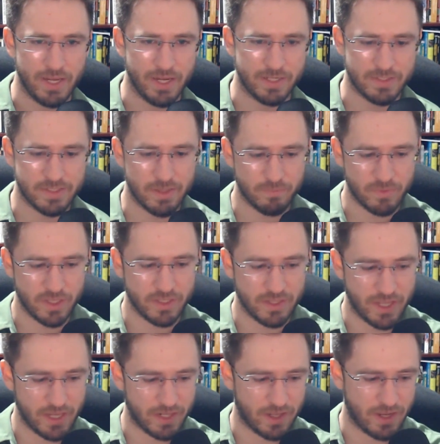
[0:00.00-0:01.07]
it's
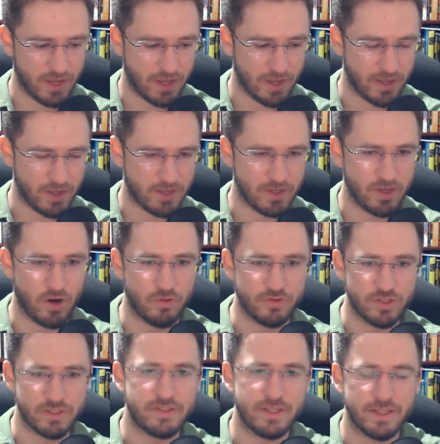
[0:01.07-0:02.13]
something that, you know,
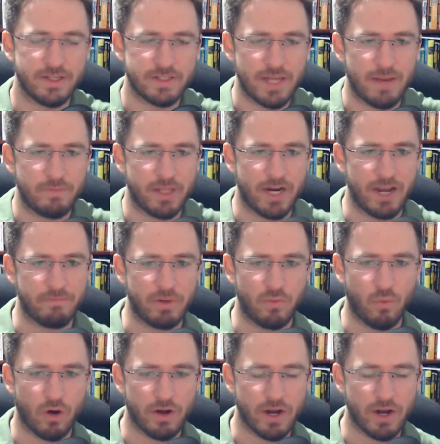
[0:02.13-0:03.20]
just in the time that I've
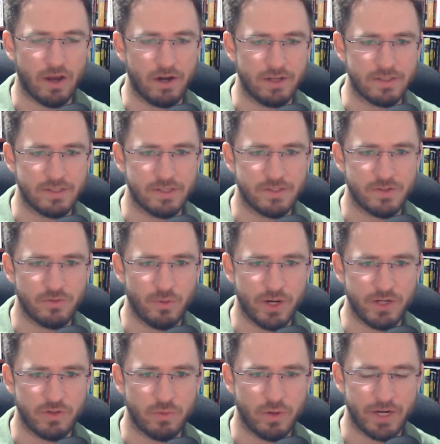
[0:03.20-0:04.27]
been working on it since
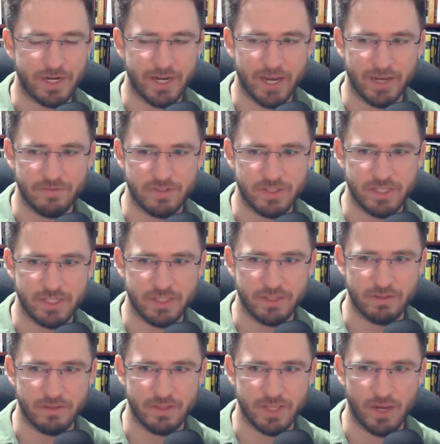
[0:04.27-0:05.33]
twenty twenty, I've
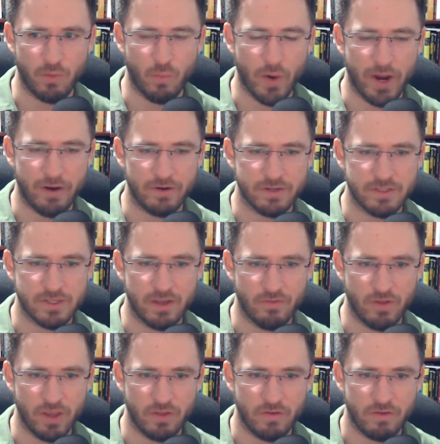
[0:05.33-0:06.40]
seen the awareness
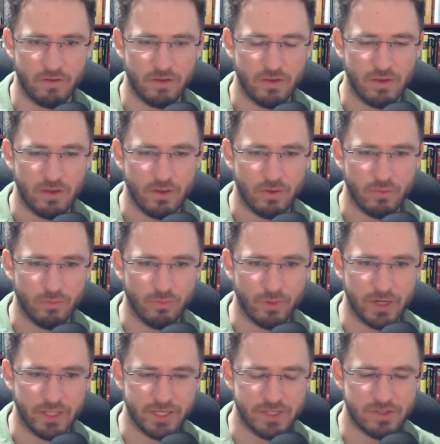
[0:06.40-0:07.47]
of it
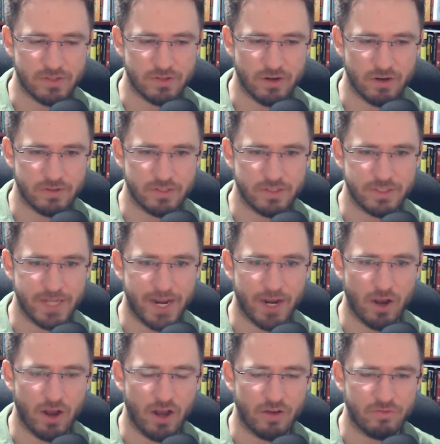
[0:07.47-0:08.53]
really start to
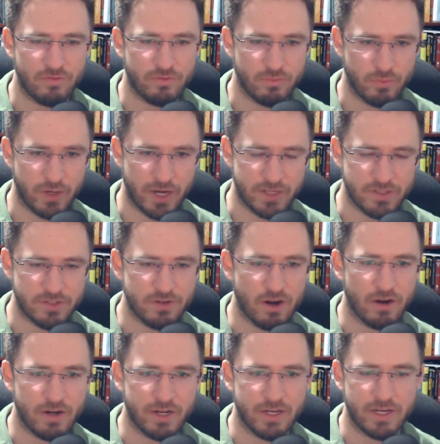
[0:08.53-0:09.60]
take off. When I
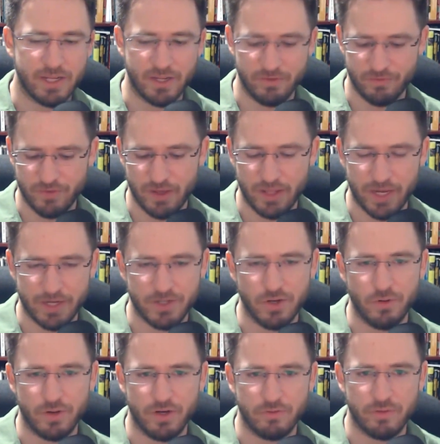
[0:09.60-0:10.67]
started, it felt like
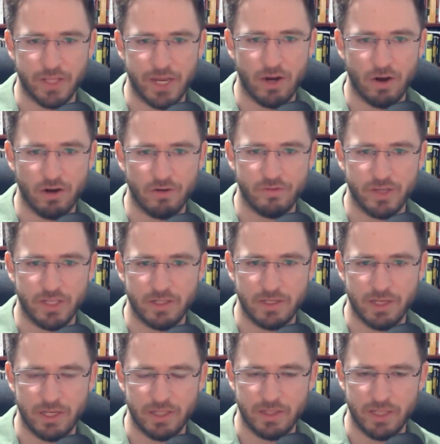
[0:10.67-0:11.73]
no one had really heard of it.
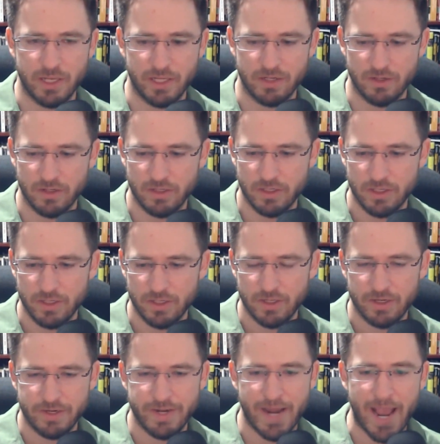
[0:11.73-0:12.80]
And then
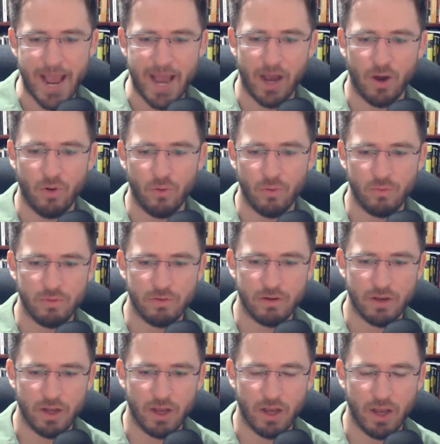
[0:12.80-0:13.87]
now
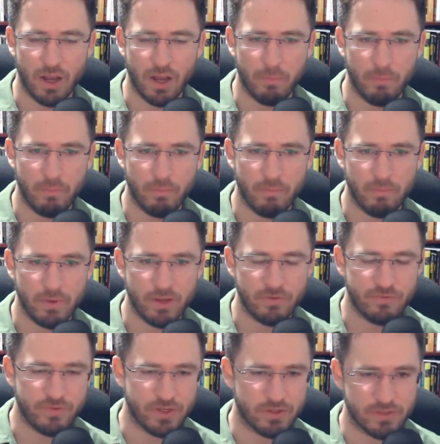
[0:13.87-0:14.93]
um,
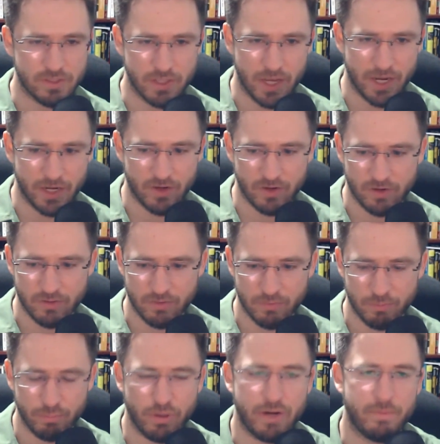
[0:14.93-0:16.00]
it feels like
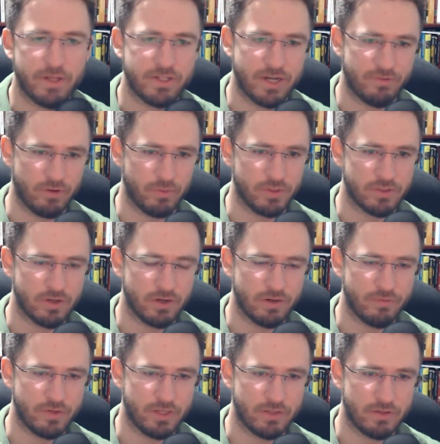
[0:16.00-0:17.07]
pretty much everyone's
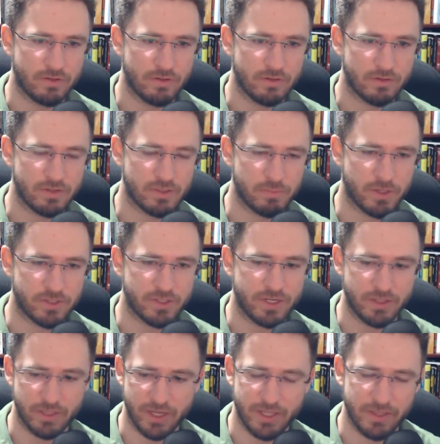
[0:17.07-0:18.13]
heard of it,
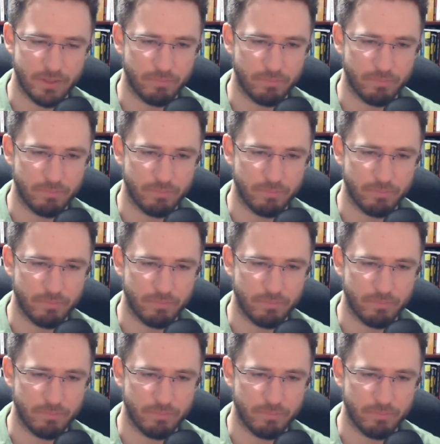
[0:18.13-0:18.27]
especially in the, in